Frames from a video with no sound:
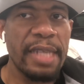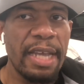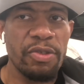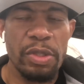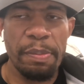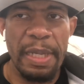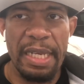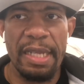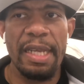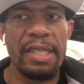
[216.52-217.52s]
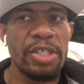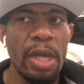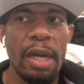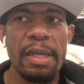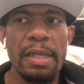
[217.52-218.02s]
Andrew Tabidi, he's
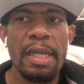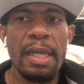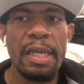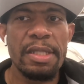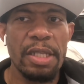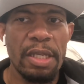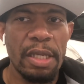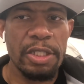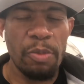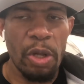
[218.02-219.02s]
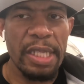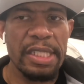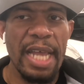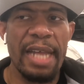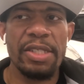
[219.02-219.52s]
young, he's a smaller
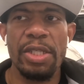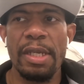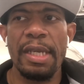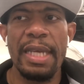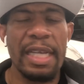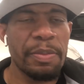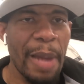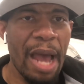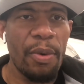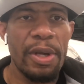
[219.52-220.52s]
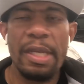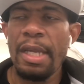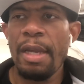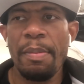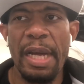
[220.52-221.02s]
stature, he has power,
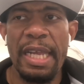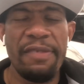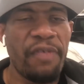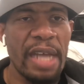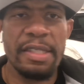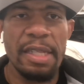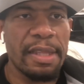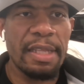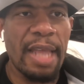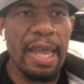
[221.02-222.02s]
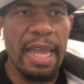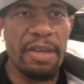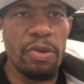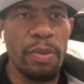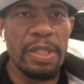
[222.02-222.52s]
but he fights nothing like
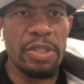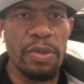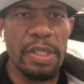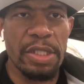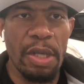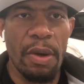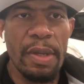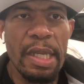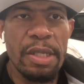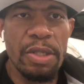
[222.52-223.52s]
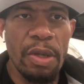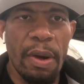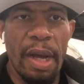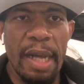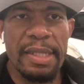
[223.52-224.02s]
Andrew Ruiz Jr. So, you
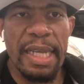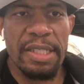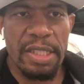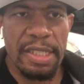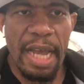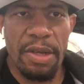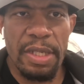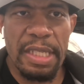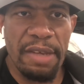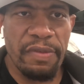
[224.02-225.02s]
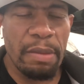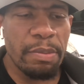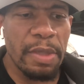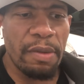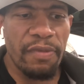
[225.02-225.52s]
know, they just not gonna give
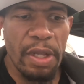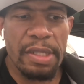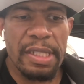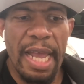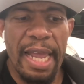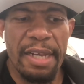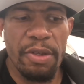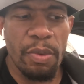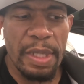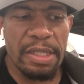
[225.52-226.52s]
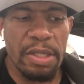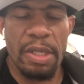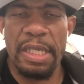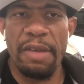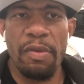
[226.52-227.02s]
them the looks that Andrew Ruiz is
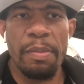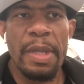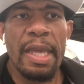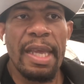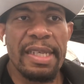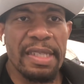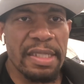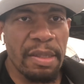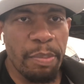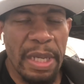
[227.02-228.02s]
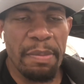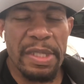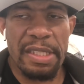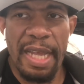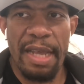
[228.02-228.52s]
gonna give them. Is this a big
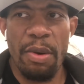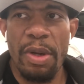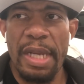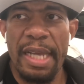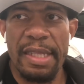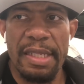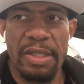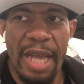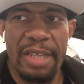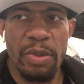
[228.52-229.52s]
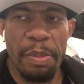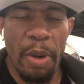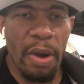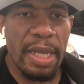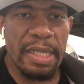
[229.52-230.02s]
mistake on Anthony Joshua's
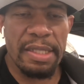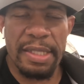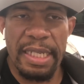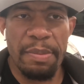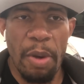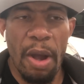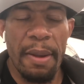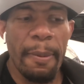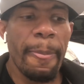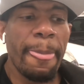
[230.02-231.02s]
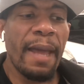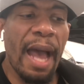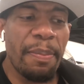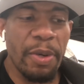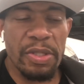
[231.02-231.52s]
part and his team part?
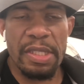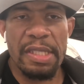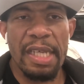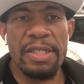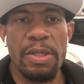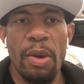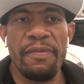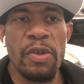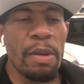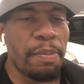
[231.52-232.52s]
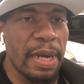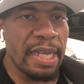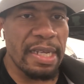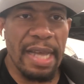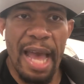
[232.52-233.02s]
I personally think so. If you could bring
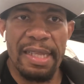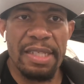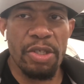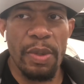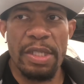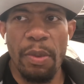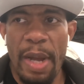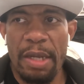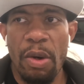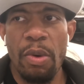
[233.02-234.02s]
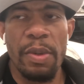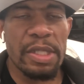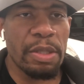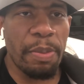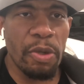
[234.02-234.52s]
in a guy like Joey DeWecco, who
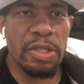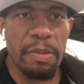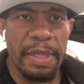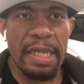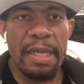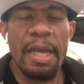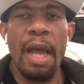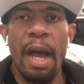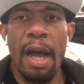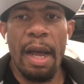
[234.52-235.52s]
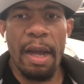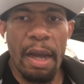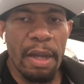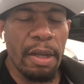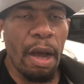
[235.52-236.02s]
is supposed to be
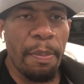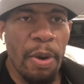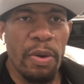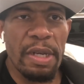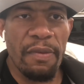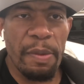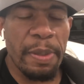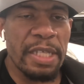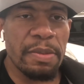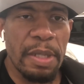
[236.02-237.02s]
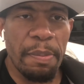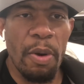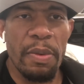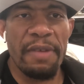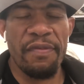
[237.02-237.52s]
a replacement
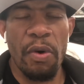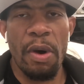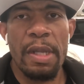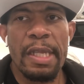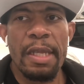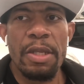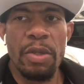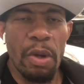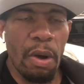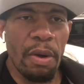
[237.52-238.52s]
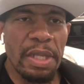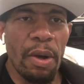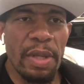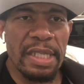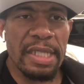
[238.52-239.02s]
opponent for, you know,
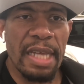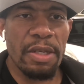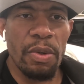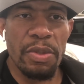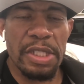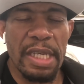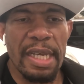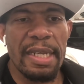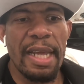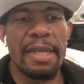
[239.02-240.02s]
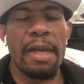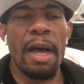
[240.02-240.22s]
Oleksandr Usyk, and then